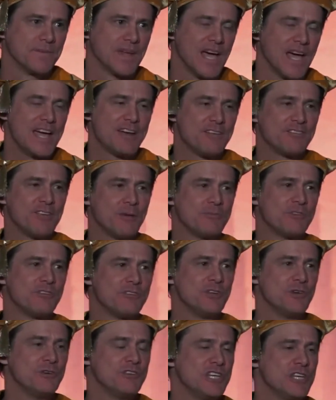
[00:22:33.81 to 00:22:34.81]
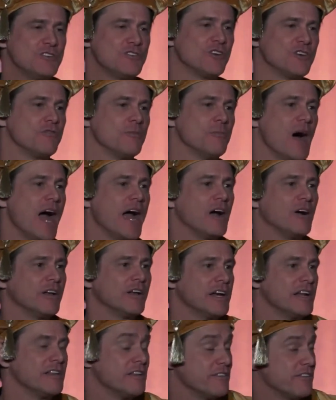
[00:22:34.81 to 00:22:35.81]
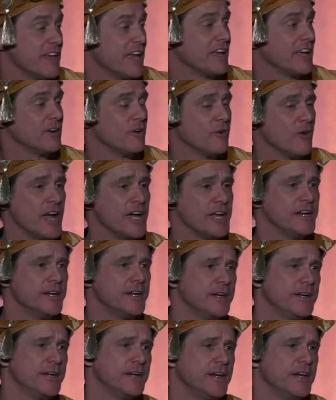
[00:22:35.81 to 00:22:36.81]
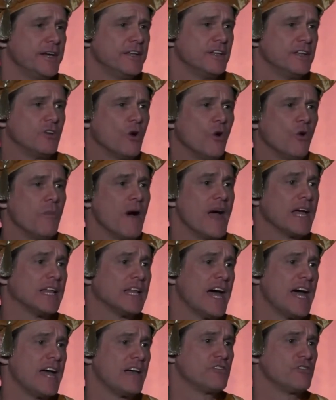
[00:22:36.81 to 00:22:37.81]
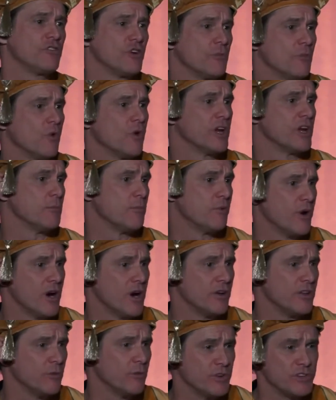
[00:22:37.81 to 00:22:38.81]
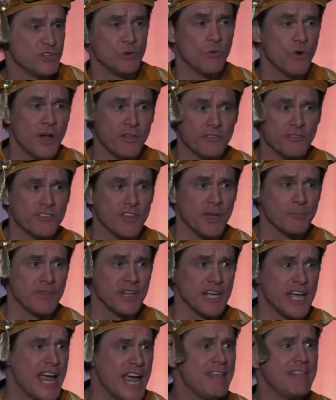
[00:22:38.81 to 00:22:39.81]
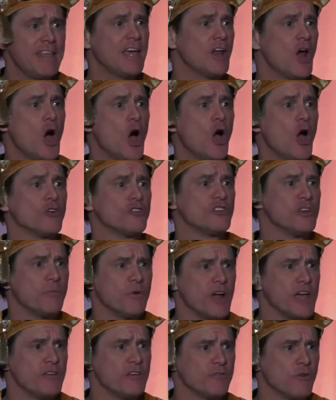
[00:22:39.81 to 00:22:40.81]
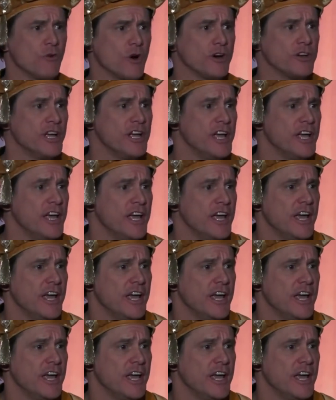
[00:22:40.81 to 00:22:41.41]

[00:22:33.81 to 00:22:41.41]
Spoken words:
I had a substitute teacher from Ireland in the 2nd grade that told my class during morning prayer that when she wants something, anything at all, she prays for it